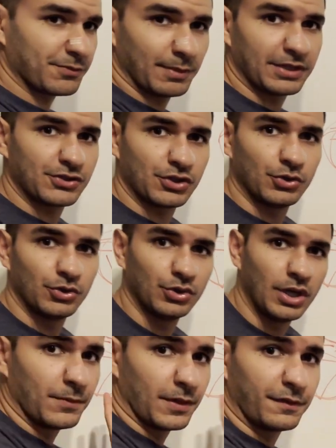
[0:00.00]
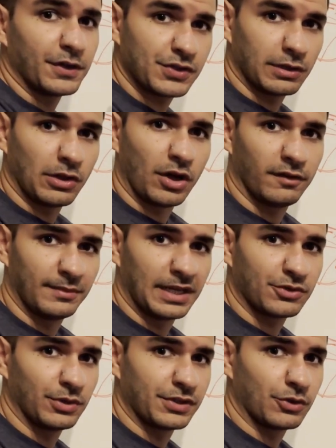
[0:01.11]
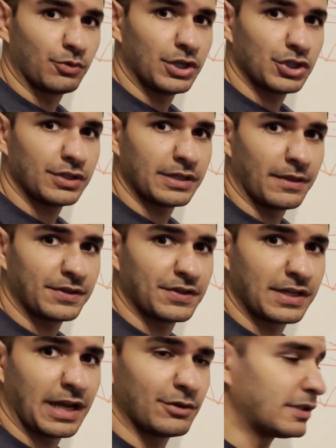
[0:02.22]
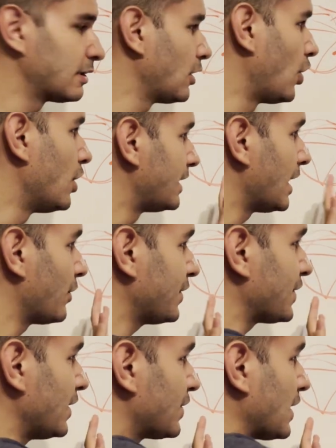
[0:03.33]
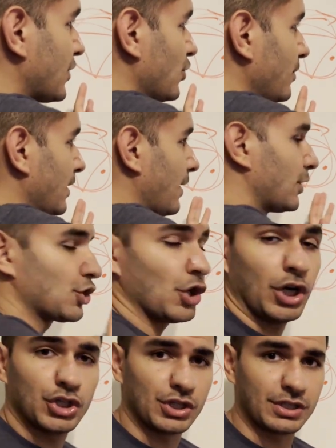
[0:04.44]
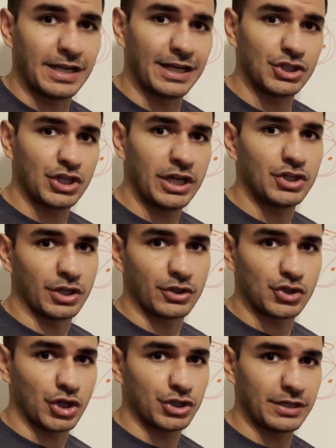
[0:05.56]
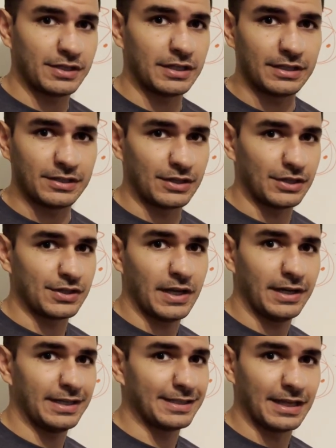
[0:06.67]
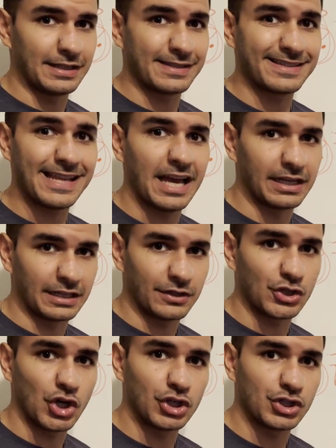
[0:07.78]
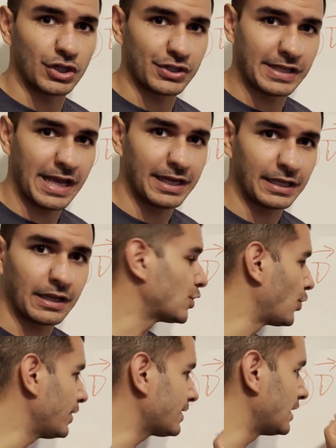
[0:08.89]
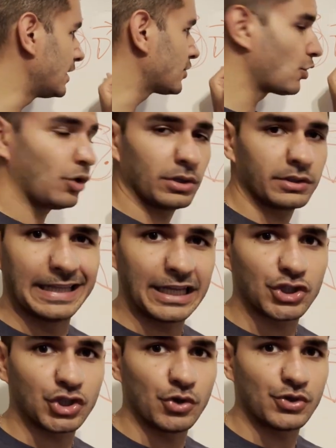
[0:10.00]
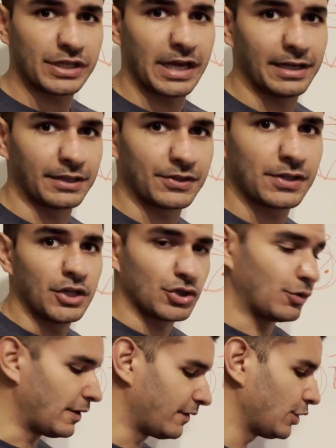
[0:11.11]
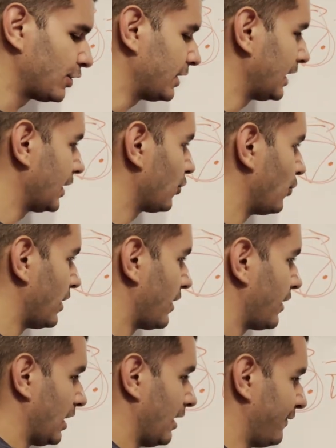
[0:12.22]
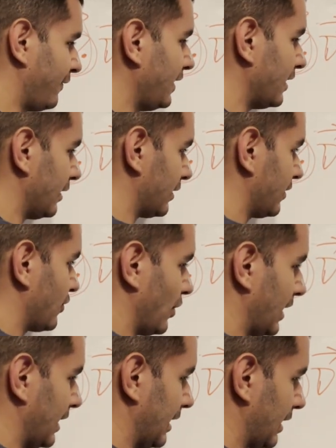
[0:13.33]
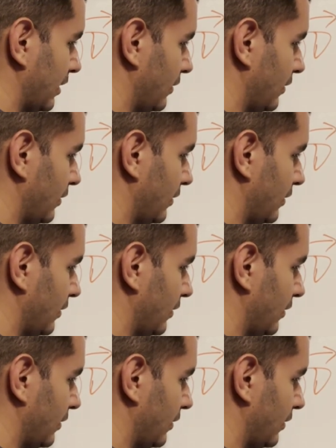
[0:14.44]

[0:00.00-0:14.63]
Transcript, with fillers: explains to you the first law of Maxwell's equations, and this is Gauss's law. Now this is assuming that the charge is not changing. The charge density is, is there and, and it's static. The charges are static. So this is called electrostatics. So whenever you're dealing with uh, a field, so again, like